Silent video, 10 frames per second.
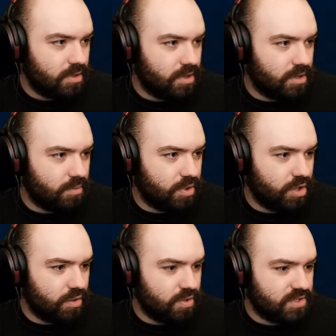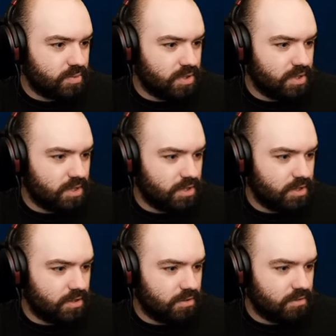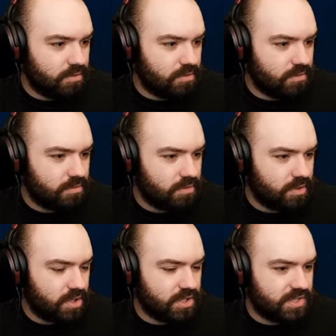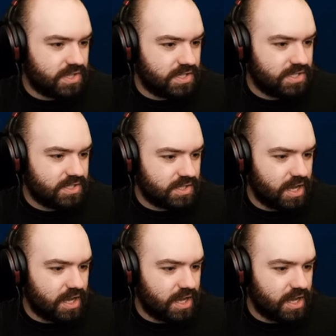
Uh, we're gonna go this way because this is